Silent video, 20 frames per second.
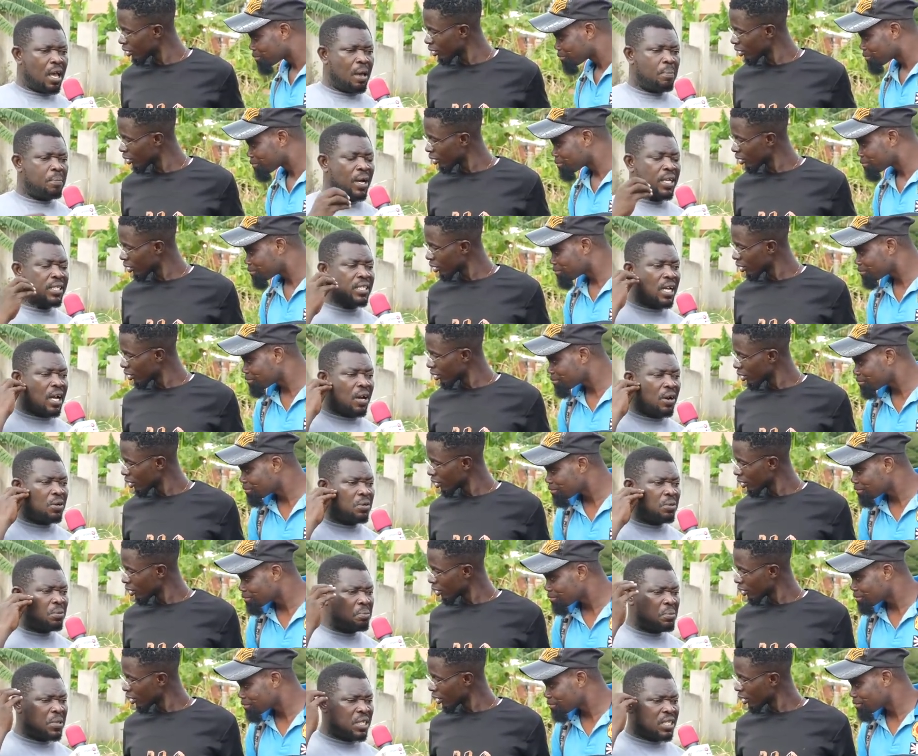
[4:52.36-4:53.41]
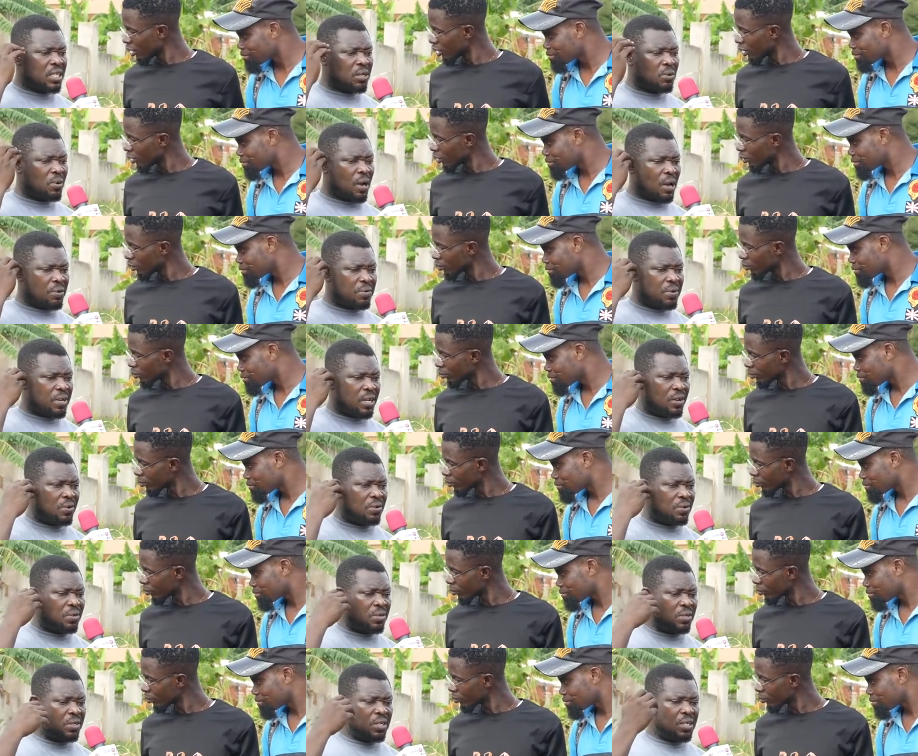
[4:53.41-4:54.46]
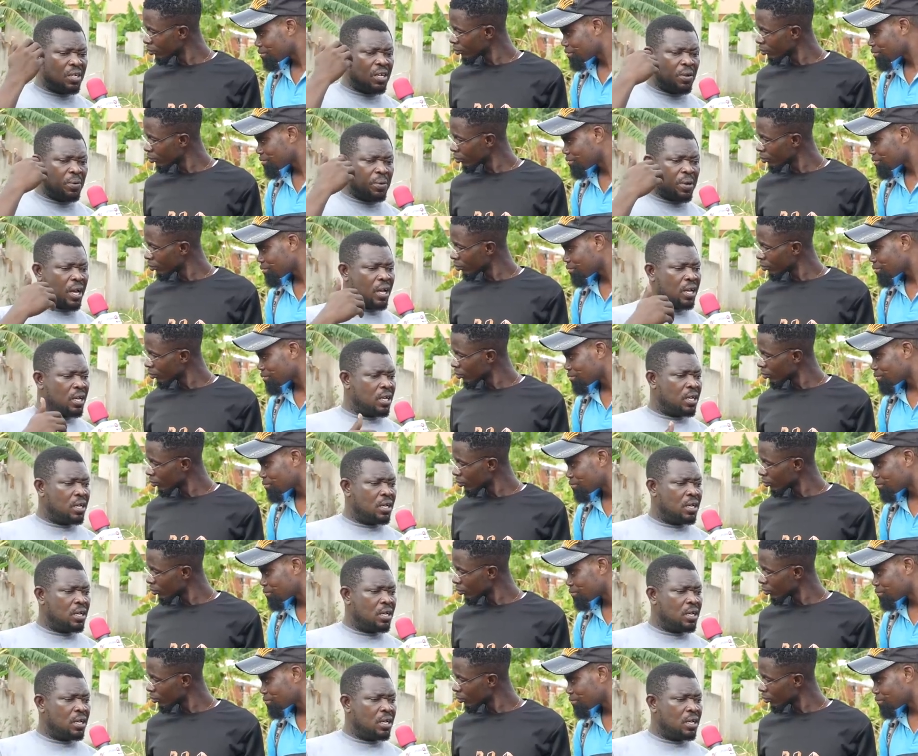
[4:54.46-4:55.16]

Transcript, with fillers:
Speaker 1: a bassoon, Monsieur Wadrino. Yeah,